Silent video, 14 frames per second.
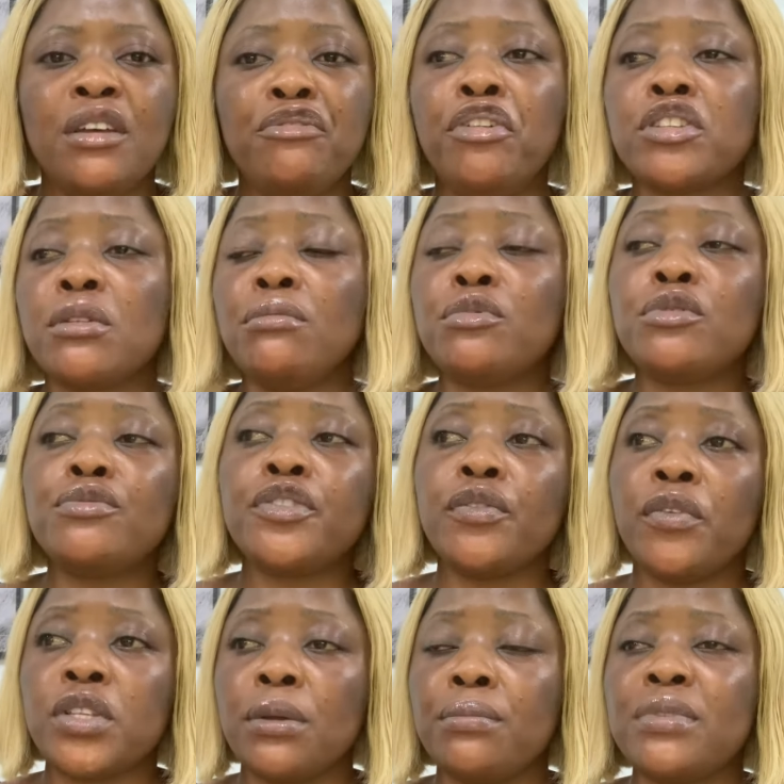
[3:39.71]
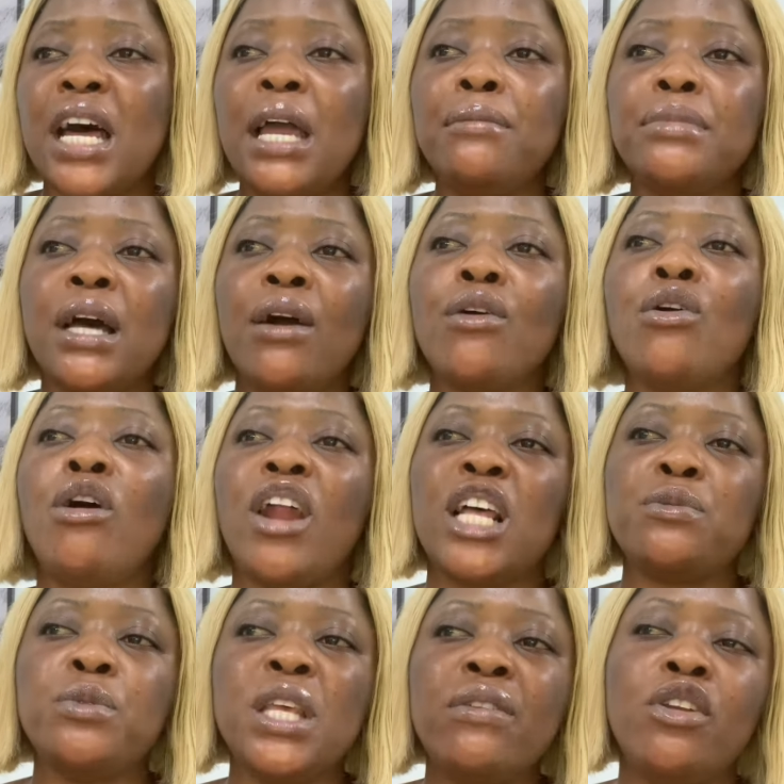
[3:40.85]
For some time now, God has
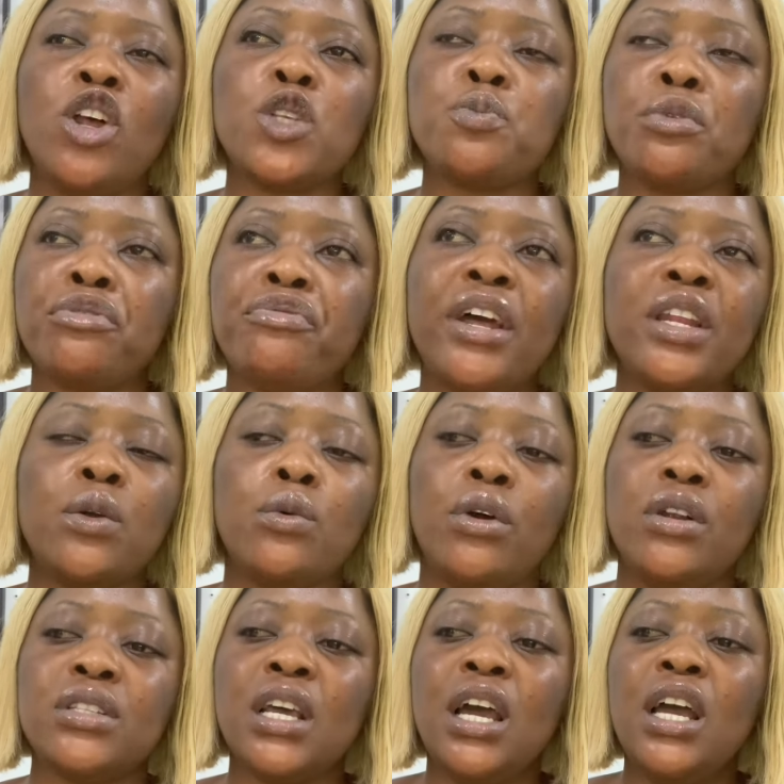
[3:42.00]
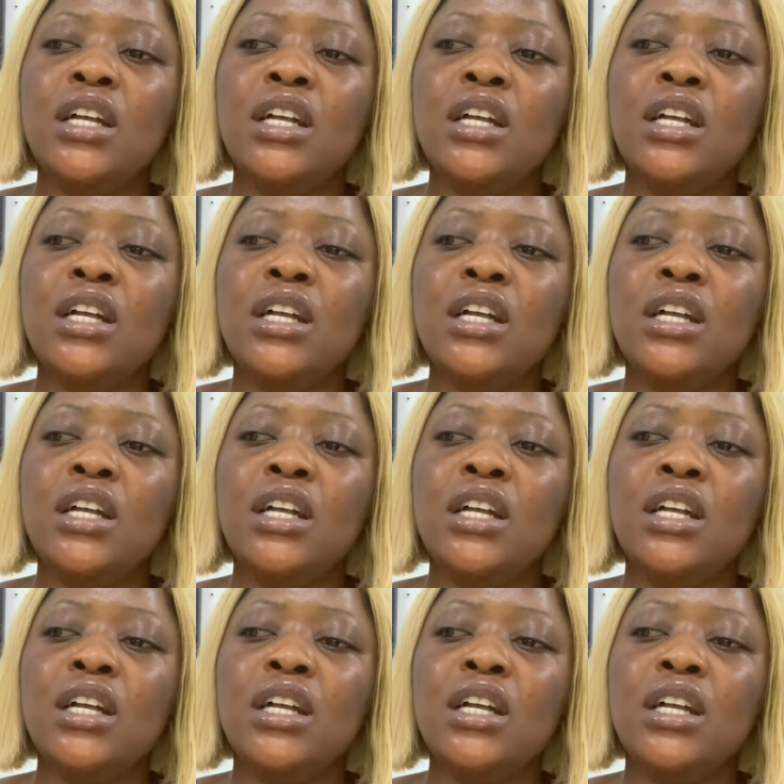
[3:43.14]
been giving us prophetic words